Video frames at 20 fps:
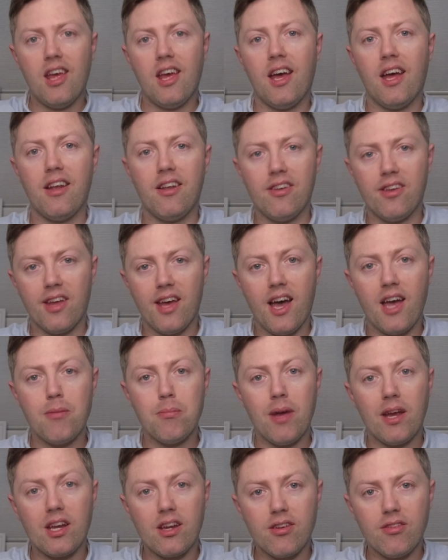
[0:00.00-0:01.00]
And I
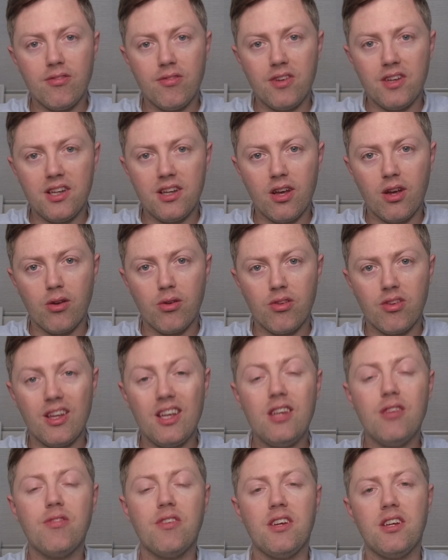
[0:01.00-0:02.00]
make videos,
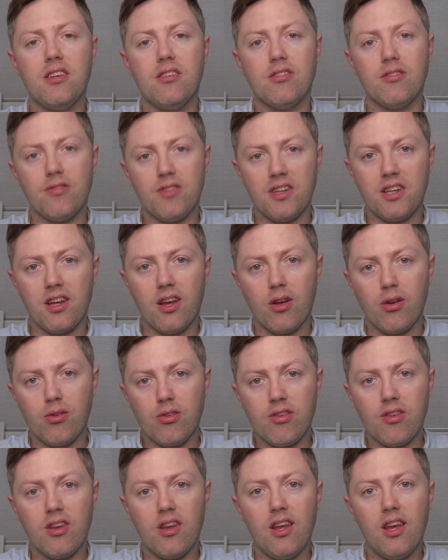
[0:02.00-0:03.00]
EV
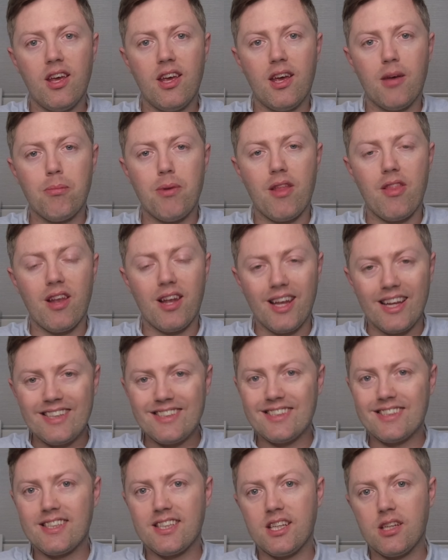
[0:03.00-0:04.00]
videos, about the
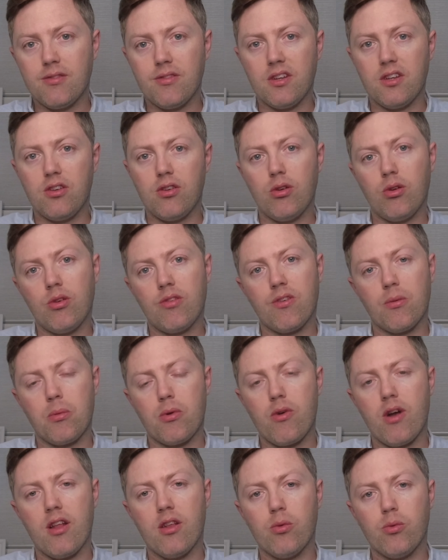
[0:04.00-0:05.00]
latest EV news from
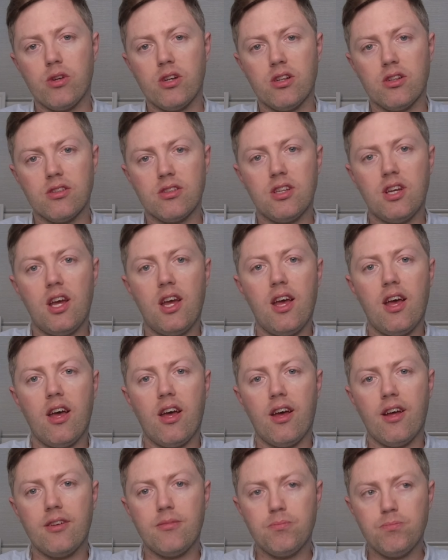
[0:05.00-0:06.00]
around the world,
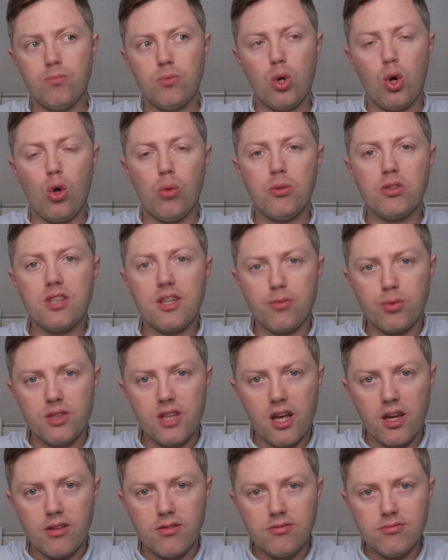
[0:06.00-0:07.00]
almost every
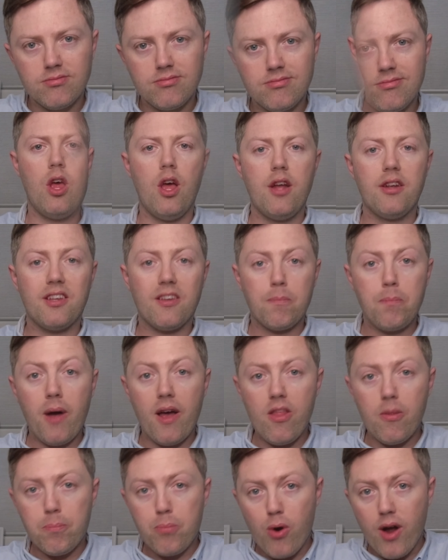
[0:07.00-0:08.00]
day.
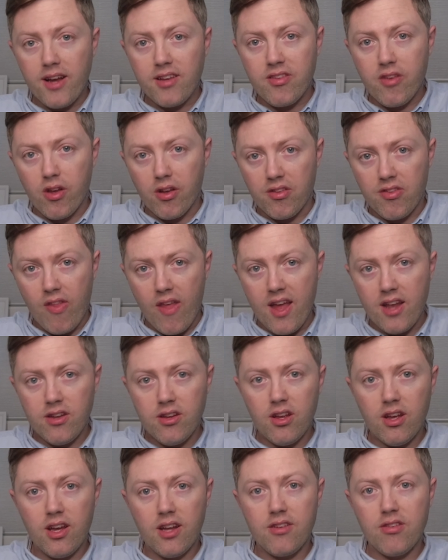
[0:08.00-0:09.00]
Despite the price cuts
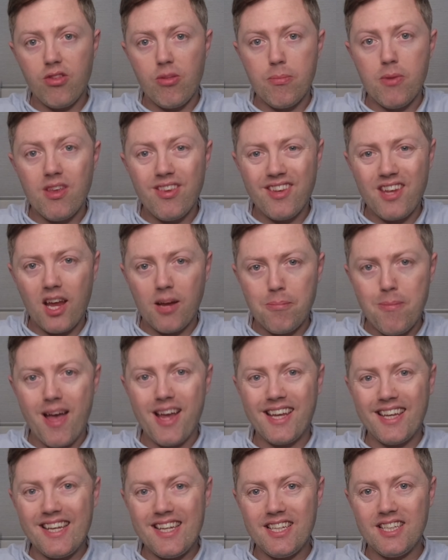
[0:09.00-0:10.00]
then, to the Mustang
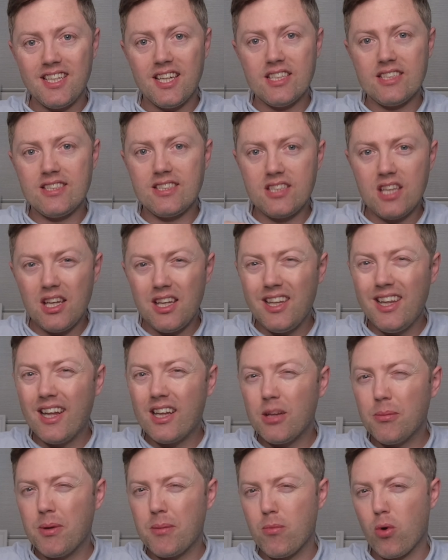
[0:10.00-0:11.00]
Mach-E, it's still a
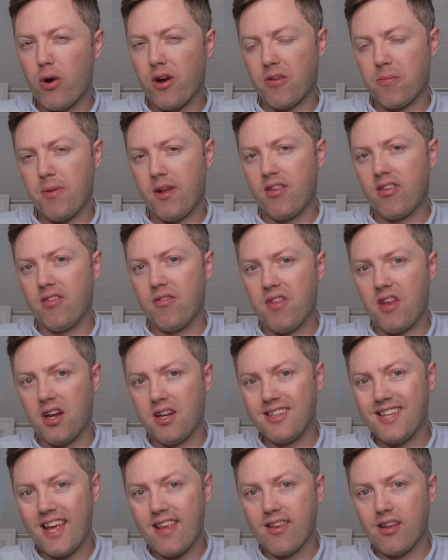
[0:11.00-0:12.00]
little bit more expensive than a
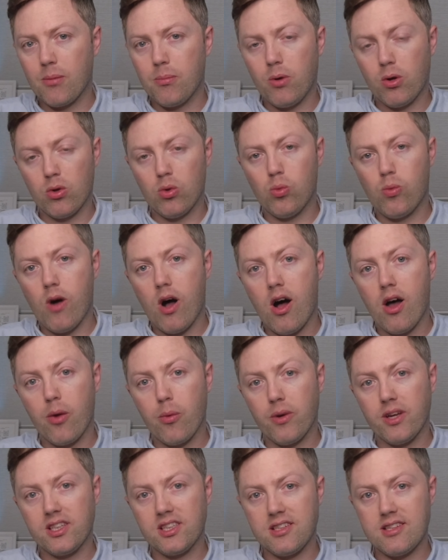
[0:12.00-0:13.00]
Tesla Model Y,
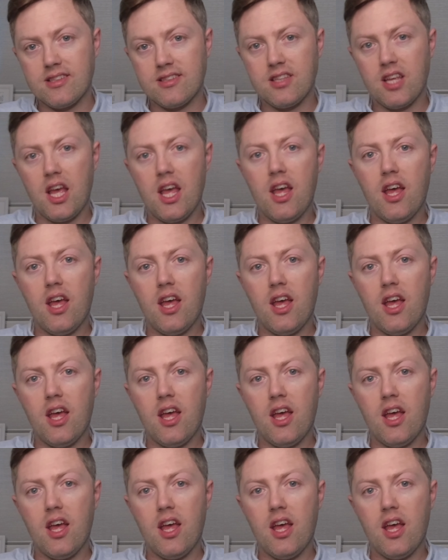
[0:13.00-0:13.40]
which is